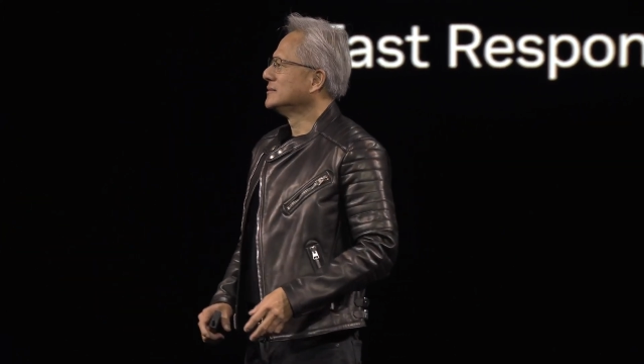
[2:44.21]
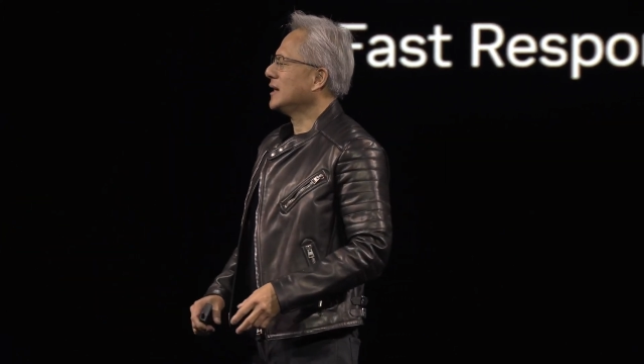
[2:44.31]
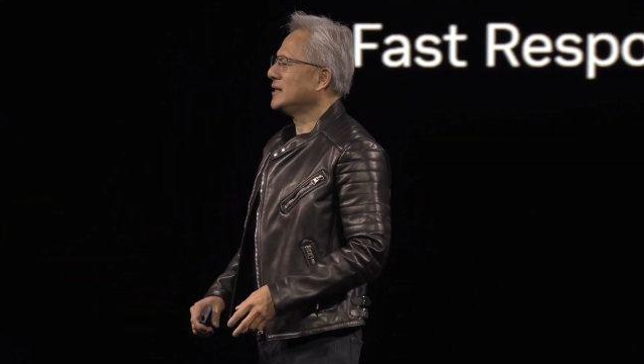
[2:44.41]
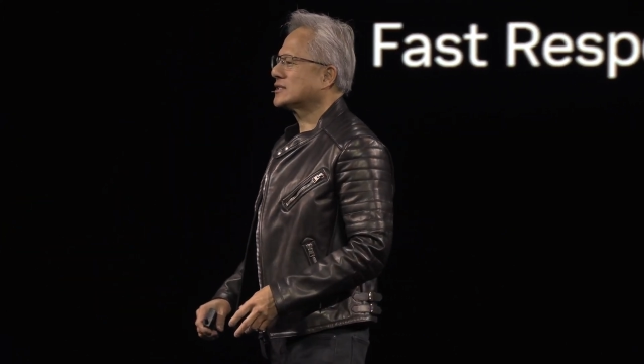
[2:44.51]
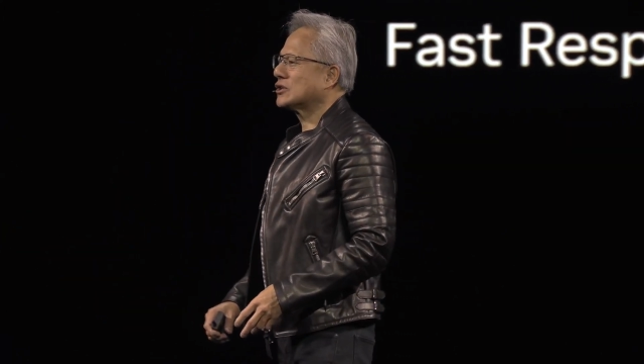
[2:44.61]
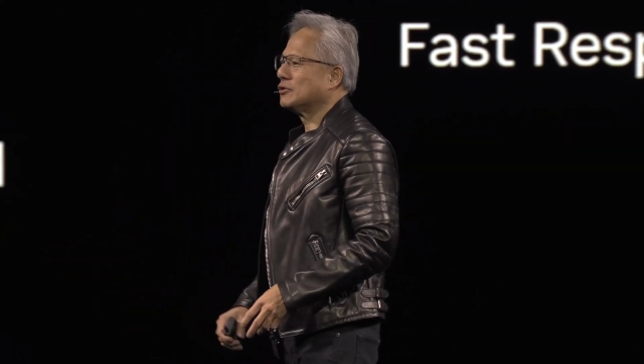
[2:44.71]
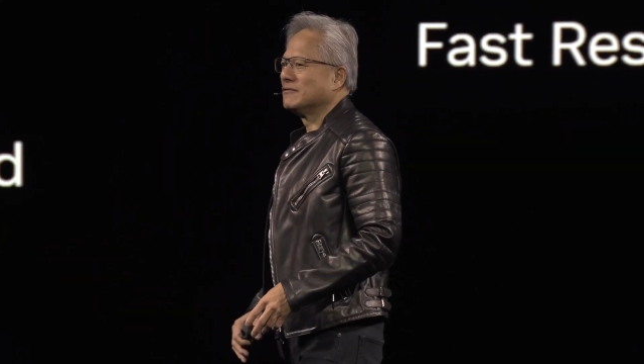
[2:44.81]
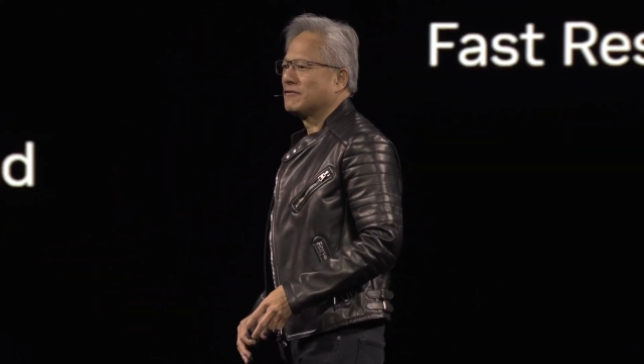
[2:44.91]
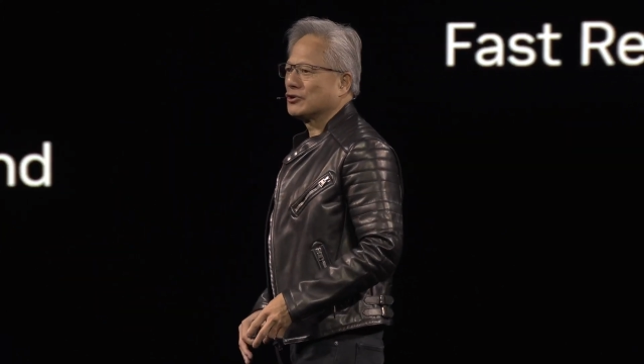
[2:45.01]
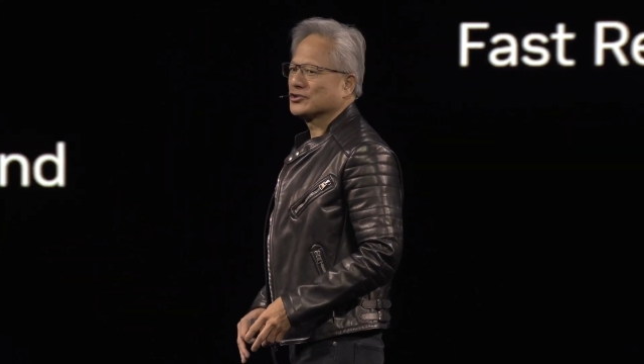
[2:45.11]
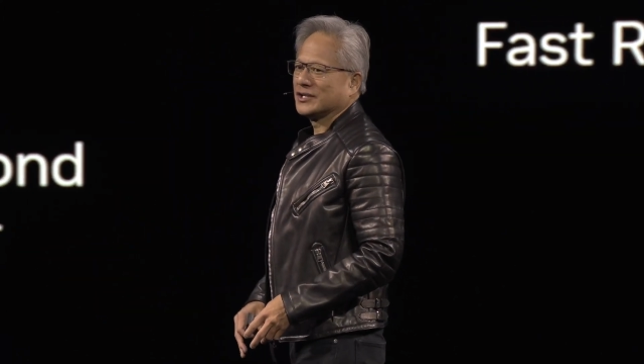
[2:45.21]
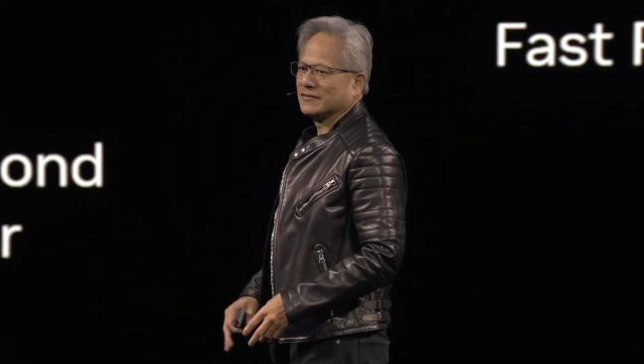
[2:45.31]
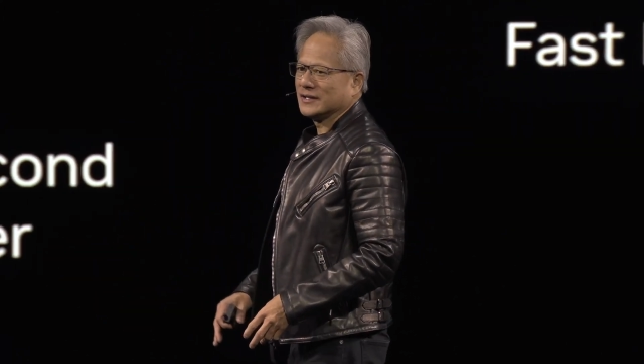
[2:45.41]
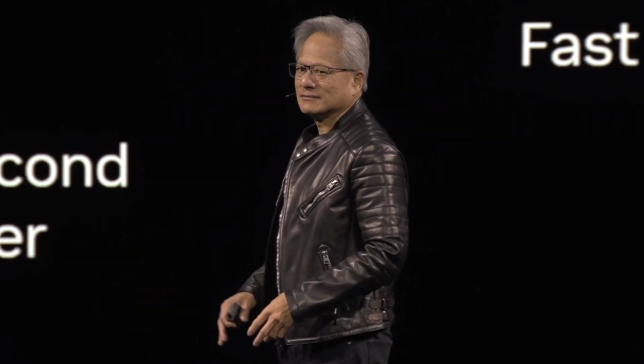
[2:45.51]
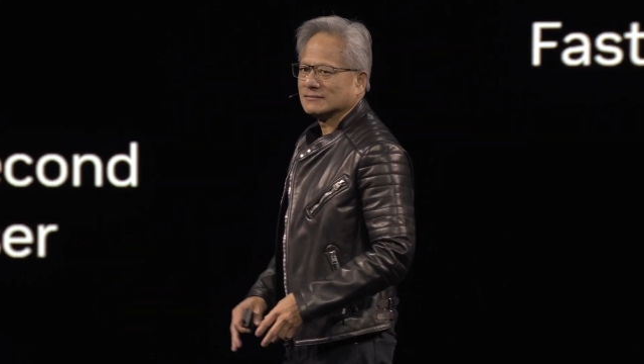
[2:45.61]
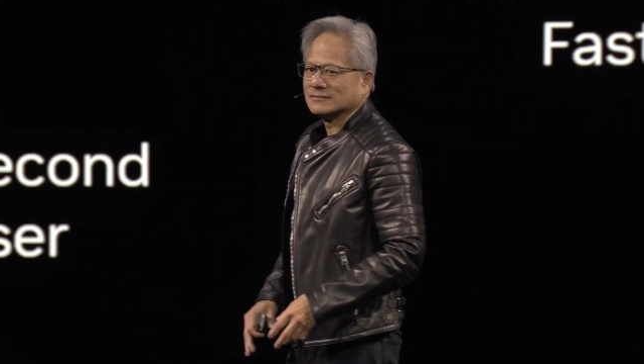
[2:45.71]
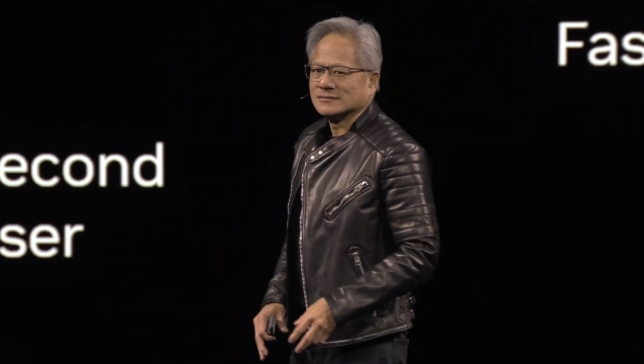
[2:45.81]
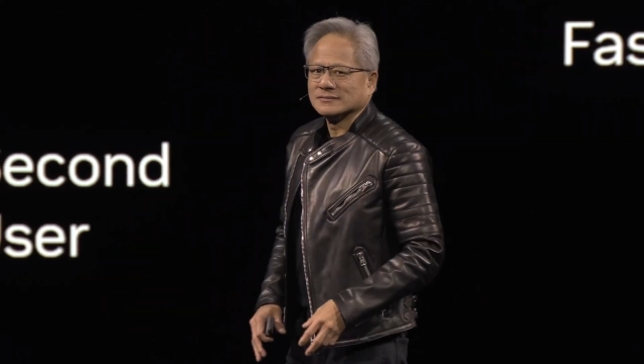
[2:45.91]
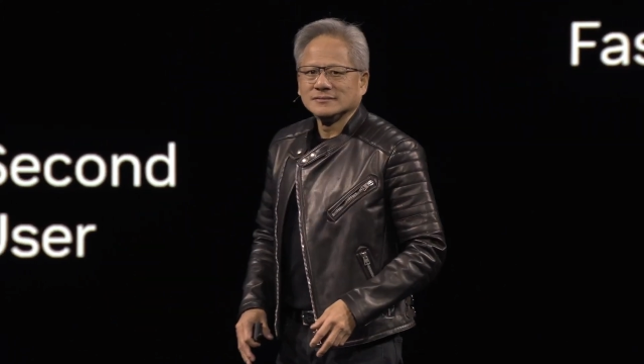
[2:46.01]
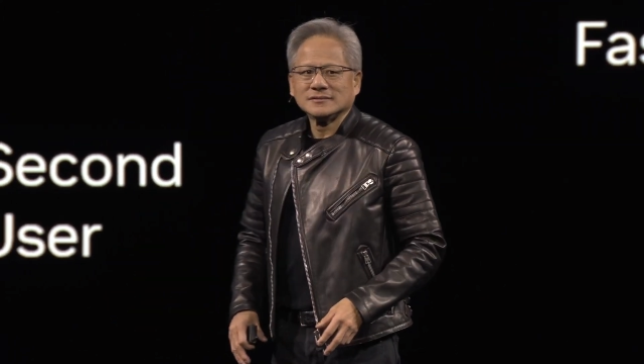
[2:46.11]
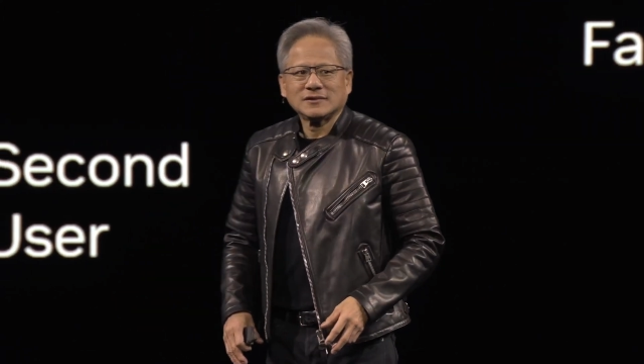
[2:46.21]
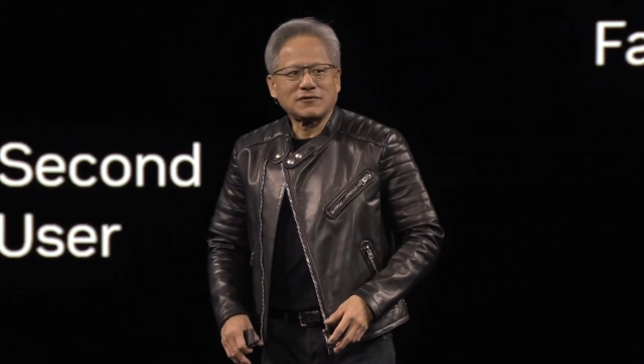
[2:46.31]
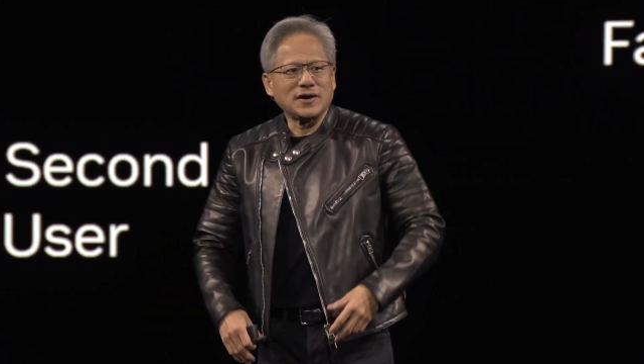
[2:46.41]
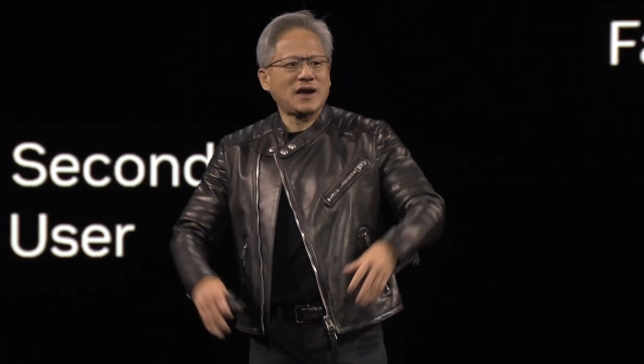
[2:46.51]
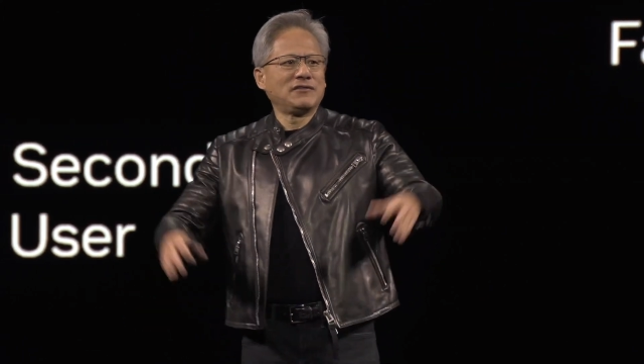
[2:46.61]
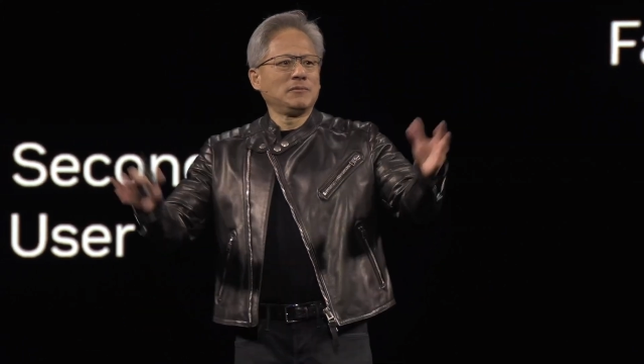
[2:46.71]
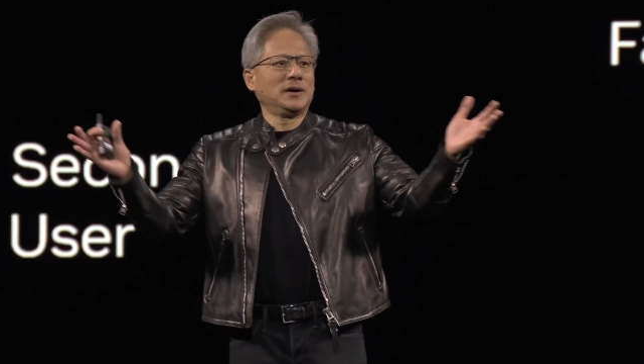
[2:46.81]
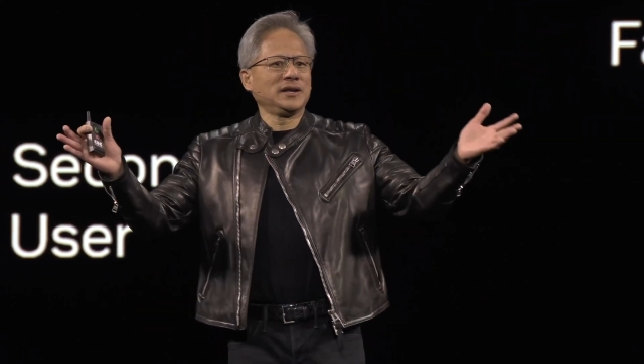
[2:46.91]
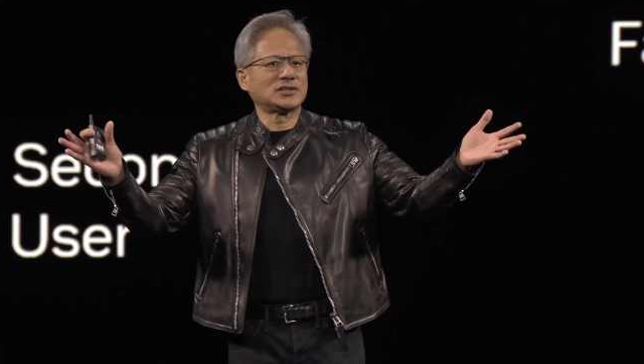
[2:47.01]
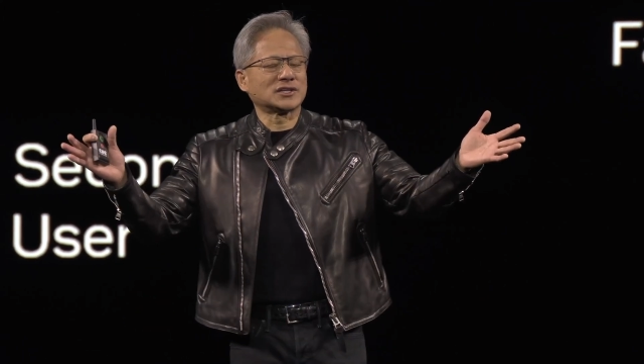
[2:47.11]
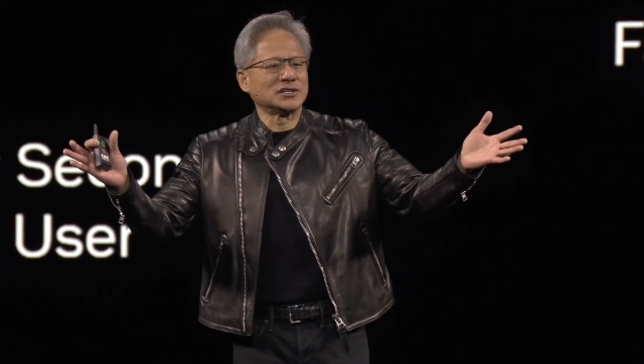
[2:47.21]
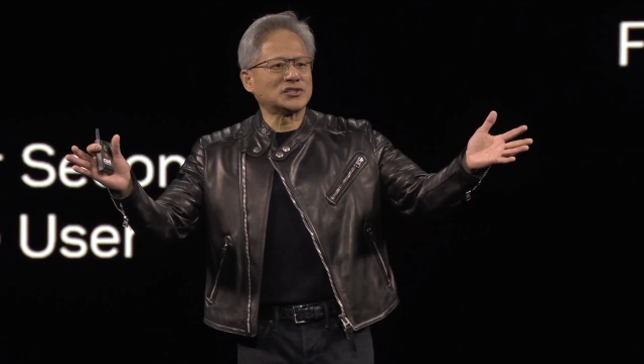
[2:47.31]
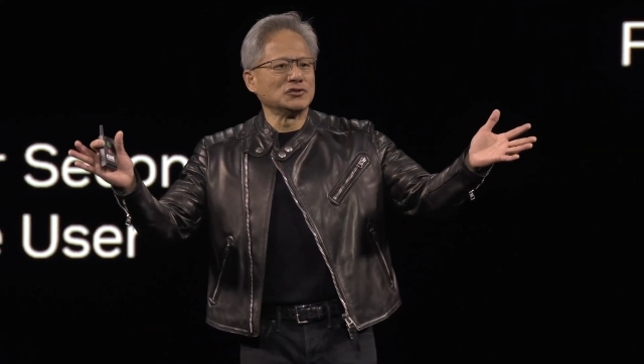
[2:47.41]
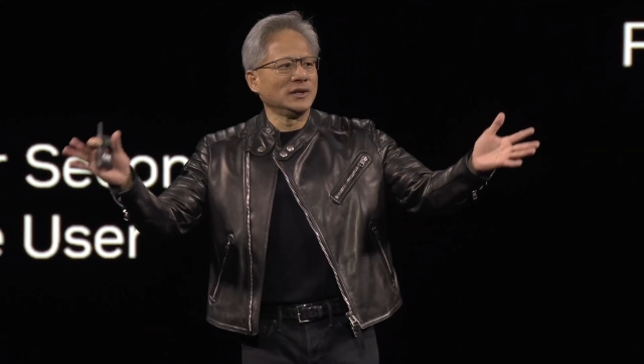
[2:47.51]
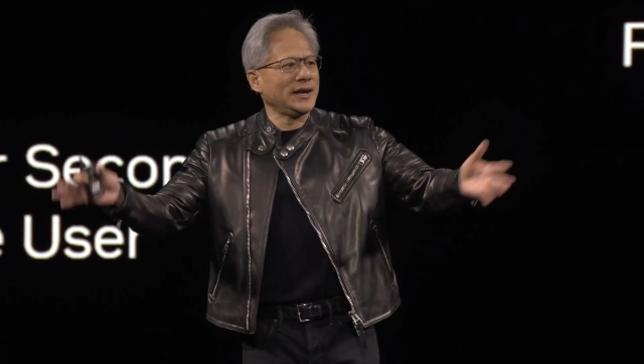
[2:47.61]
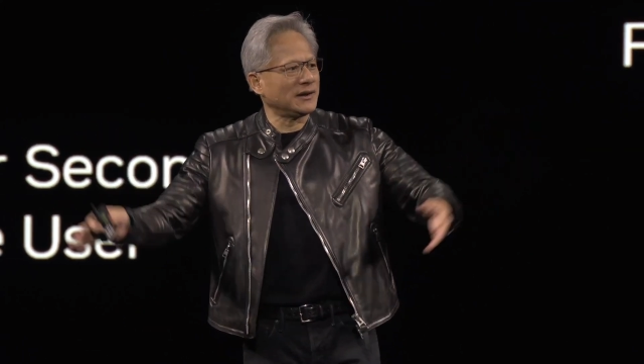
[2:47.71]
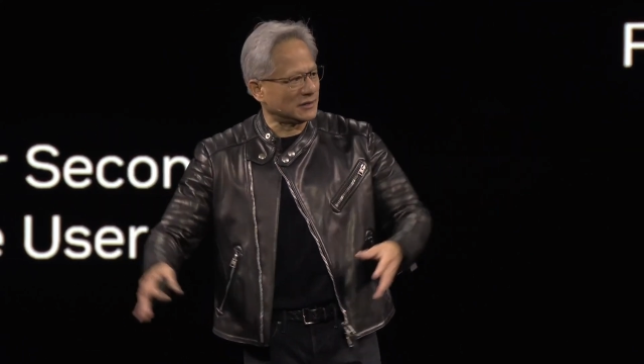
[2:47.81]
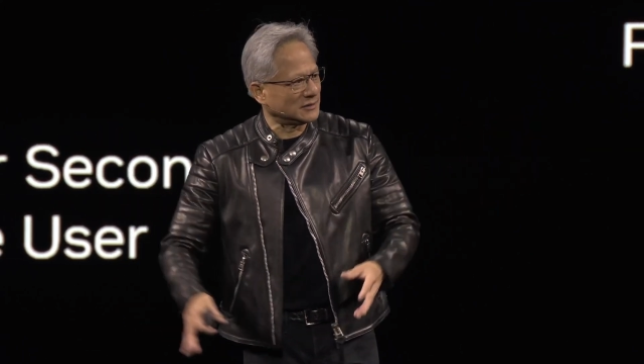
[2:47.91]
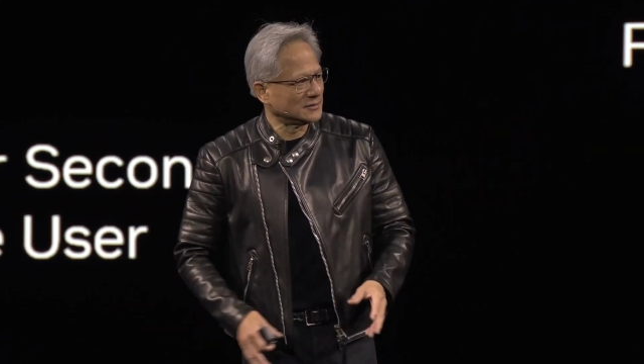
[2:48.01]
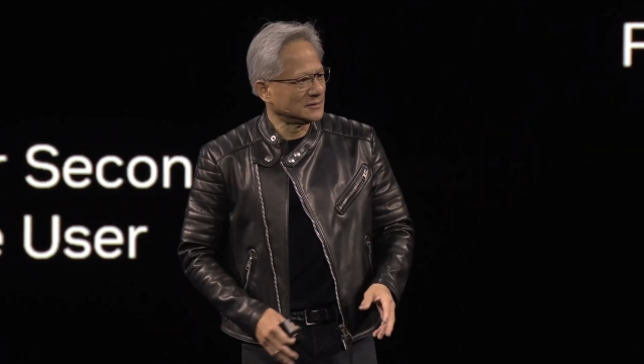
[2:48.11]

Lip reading: a certain version of it for everybody to consume later.